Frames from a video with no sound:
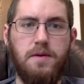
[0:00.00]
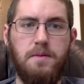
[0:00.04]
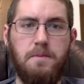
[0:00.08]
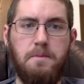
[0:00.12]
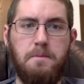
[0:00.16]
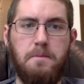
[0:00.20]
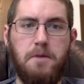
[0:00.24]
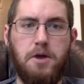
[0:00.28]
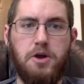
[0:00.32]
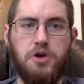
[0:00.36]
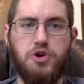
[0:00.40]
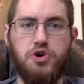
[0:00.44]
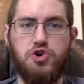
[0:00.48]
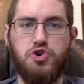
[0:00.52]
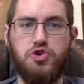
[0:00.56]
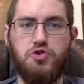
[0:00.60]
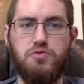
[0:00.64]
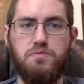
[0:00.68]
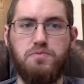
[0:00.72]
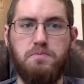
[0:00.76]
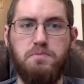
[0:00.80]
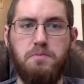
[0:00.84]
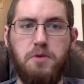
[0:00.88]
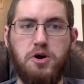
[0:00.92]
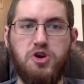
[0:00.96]

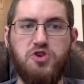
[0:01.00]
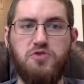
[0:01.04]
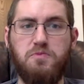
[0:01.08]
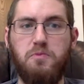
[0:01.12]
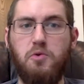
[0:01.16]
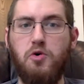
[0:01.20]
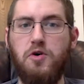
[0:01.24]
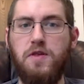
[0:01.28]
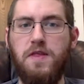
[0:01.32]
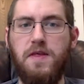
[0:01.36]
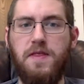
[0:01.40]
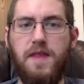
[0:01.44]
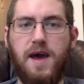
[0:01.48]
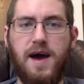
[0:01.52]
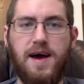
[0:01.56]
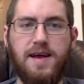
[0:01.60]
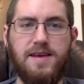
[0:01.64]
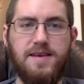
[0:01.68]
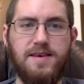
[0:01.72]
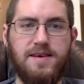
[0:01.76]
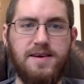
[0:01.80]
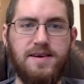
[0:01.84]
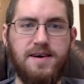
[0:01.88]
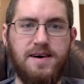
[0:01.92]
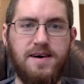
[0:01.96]
much much more than
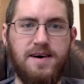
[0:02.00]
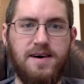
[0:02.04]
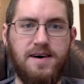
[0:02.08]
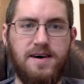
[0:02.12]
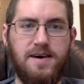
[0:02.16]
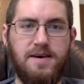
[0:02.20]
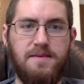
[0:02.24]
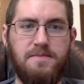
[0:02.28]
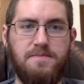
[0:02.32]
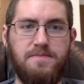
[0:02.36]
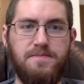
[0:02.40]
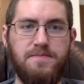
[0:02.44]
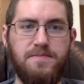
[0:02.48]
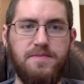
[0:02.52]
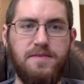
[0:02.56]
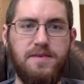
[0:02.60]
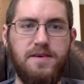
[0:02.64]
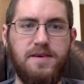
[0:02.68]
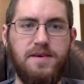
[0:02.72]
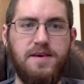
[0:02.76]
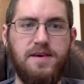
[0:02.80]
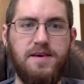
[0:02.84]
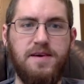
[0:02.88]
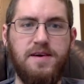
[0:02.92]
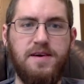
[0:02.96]
that. Um,
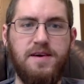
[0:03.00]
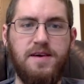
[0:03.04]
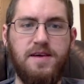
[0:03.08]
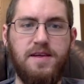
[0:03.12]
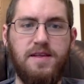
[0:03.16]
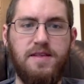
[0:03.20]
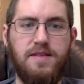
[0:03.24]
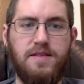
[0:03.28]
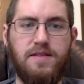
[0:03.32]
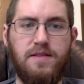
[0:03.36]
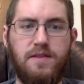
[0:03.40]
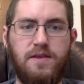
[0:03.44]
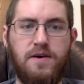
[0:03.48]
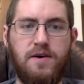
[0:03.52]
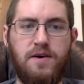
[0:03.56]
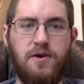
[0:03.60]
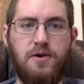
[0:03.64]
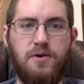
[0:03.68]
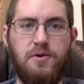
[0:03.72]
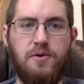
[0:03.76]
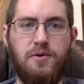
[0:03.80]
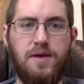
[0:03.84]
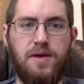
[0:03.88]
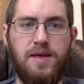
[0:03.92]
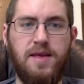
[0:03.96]

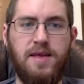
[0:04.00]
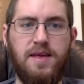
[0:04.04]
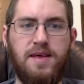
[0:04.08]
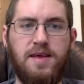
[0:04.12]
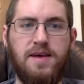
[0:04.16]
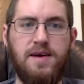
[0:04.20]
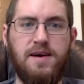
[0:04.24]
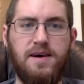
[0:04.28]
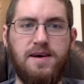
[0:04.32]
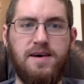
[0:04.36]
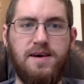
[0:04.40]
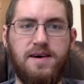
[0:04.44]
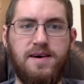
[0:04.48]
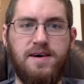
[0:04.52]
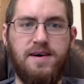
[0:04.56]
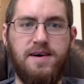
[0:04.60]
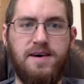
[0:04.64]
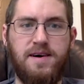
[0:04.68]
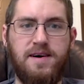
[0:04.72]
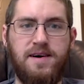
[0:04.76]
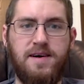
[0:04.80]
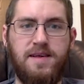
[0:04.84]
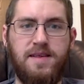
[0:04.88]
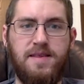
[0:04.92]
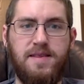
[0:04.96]
so he
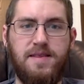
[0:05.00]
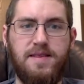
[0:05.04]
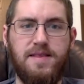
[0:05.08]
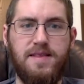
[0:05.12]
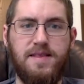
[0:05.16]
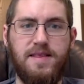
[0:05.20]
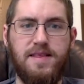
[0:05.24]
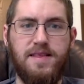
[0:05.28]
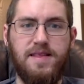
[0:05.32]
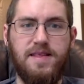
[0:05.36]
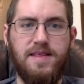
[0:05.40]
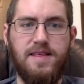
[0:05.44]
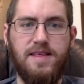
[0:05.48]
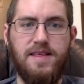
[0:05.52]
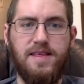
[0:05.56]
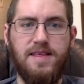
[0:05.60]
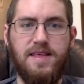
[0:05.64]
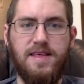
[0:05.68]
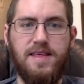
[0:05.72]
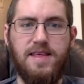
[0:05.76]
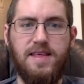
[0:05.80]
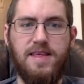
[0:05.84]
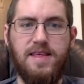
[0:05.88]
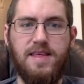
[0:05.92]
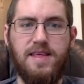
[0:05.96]
uh
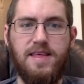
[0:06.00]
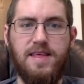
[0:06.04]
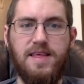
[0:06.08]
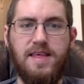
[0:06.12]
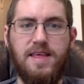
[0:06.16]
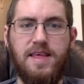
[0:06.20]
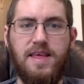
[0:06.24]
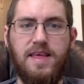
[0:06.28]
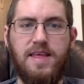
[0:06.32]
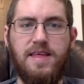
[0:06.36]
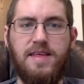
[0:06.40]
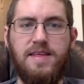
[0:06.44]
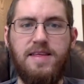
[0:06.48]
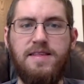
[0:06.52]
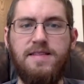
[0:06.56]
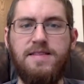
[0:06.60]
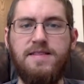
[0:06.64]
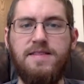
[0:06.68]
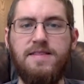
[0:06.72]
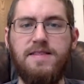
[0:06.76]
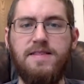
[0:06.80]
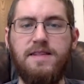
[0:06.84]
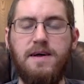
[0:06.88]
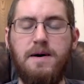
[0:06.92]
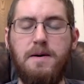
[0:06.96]

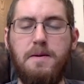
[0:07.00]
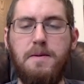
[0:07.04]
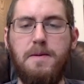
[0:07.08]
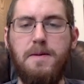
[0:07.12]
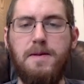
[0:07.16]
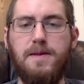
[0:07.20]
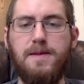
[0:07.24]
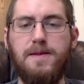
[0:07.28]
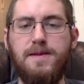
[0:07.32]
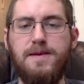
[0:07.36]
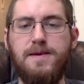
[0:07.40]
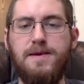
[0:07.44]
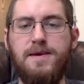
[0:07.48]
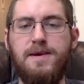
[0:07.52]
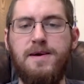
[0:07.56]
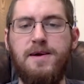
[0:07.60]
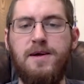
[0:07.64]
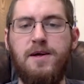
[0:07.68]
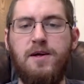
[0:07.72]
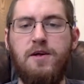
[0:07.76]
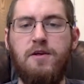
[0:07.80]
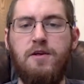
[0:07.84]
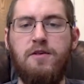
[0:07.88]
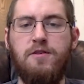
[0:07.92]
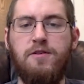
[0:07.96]
he's uh,
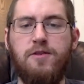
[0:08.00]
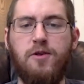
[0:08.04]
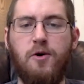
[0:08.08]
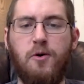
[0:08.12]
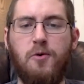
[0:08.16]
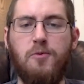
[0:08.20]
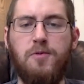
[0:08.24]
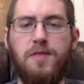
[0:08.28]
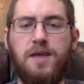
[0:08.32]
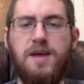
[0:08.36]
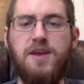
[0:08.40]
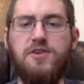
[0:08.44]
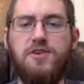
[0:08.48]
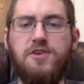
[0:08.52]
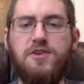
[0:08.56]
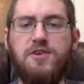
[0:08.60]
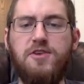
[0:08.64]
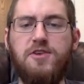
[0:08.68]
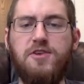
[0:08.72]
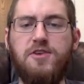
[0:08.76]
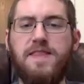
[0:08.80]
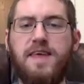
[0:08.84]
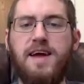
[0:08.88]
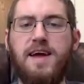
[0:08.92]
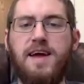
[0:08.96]
so the
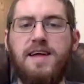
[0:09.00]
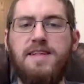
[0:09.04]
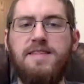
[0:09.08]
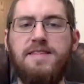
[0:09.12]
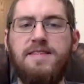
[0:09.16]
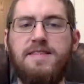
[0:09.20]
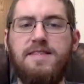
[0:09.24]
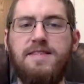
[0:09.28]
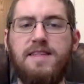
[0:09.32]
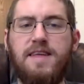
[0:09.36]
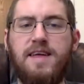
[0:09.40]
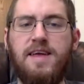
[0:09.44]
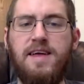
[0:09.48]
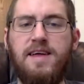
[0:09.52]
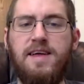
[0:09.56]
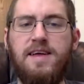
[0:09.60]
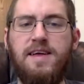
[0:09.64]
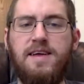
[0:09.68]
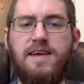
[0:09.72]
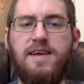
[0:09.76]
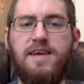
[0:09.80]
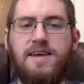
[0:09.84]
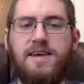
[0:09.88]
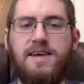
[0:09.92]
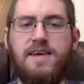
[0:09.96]
interesting thing is
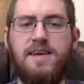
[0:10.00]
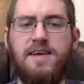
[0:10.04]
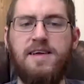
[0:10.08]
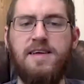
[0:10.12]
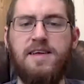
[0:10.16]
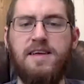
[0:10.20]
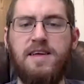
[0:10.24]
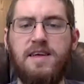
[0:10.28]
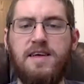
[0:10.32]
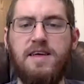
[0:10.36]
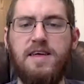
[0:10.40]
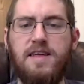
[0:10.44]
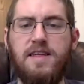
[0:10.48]
he